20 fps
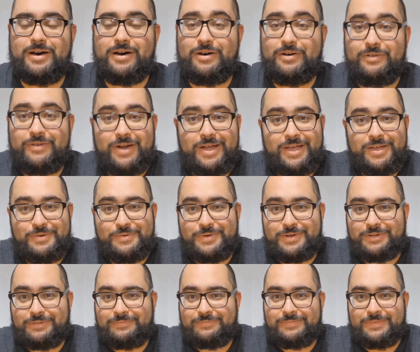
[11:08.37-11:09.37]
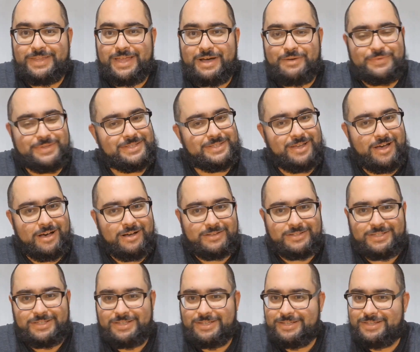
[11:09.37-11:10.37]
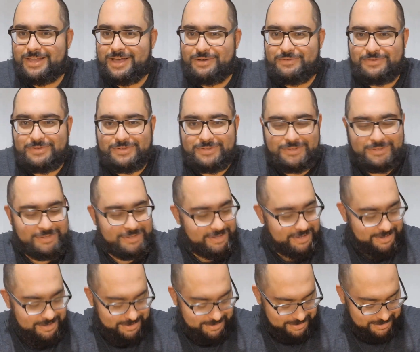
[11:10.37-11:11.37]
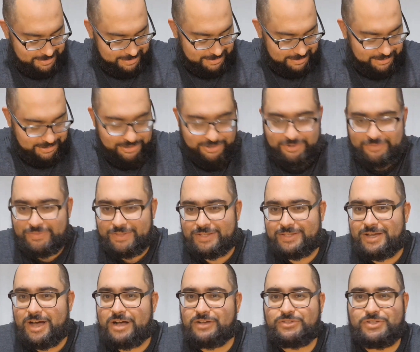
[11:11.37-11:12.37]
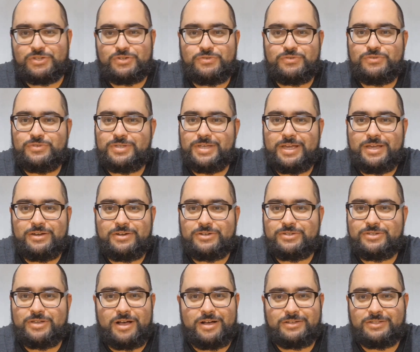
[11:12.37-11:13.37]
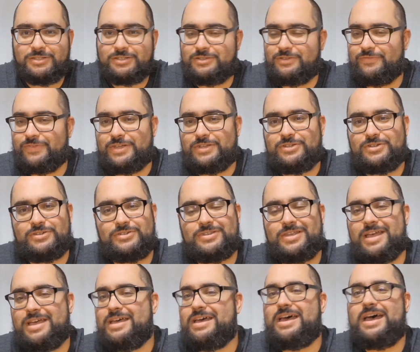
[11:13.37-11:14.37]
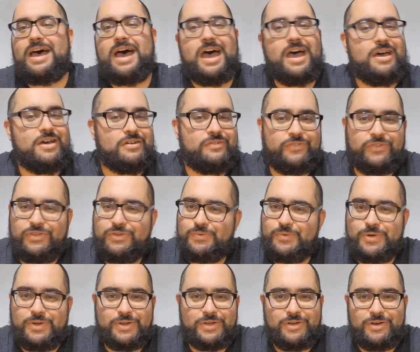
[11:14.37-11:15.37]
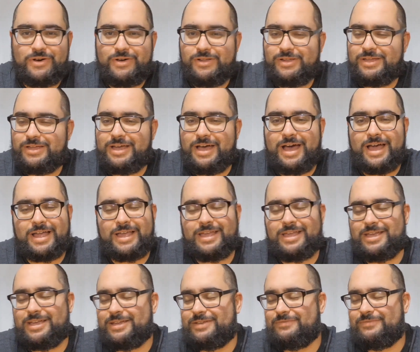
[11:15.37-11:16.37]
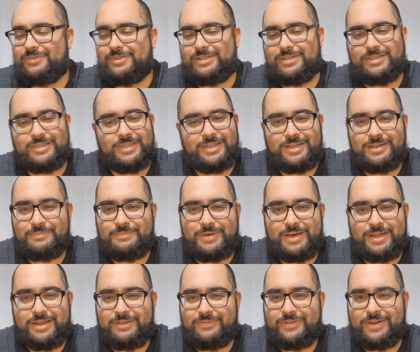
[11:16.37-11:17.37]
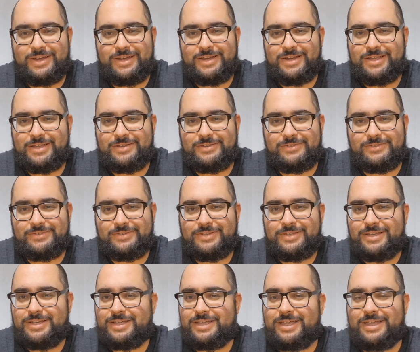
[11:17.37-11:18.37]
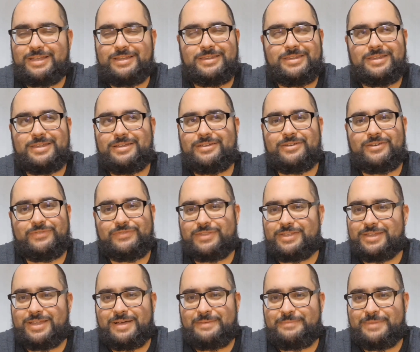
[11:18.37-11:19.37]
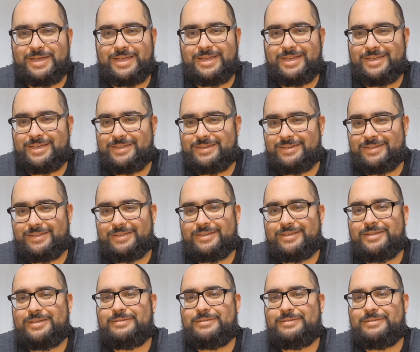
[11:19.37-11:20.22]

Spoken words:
All right, well, that was Toxie. That was the leader of the Toxic Crusaders, Toxic Avengers, however you want to call it. I can't really think about it right now. Can't think off the top of my head,